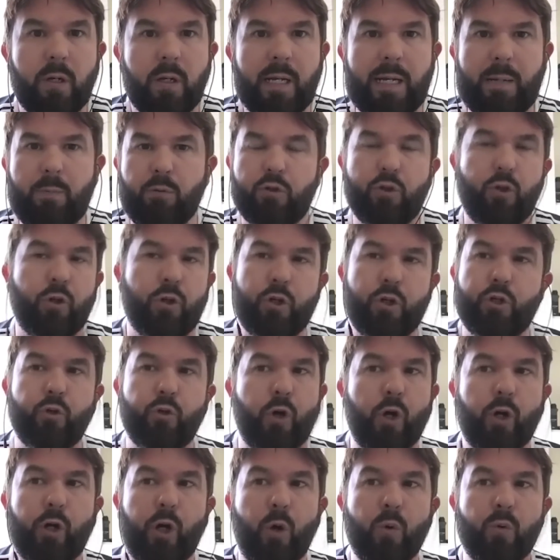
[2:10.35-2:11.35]
He wasn't going to
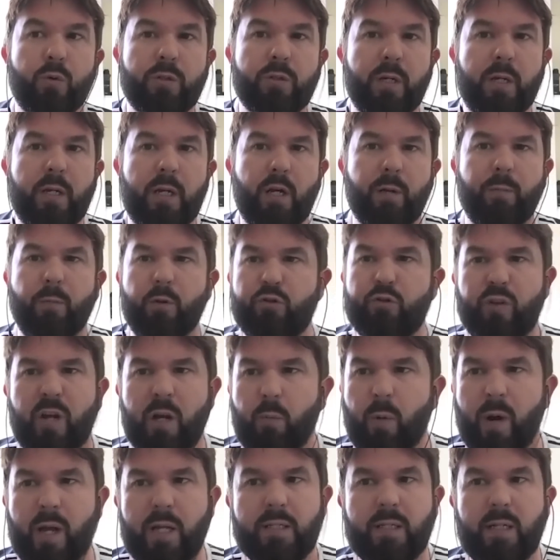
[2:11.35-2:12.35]
sugarcoat it. He come on straight
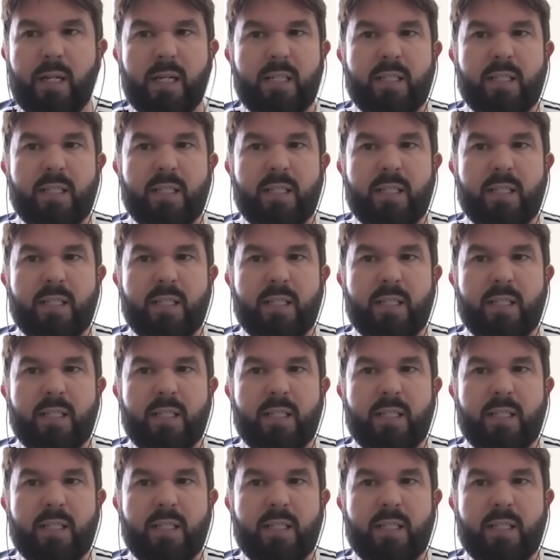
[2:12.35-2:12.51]
away and said,